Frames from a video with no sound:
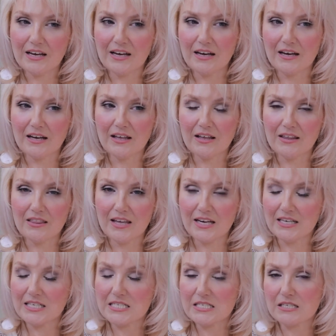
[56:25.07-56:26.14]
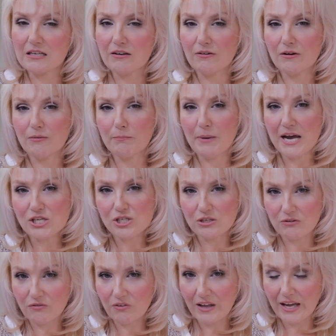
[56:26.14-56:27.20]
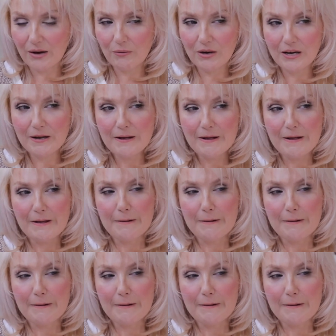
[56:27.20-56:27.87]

that is Passion Flower,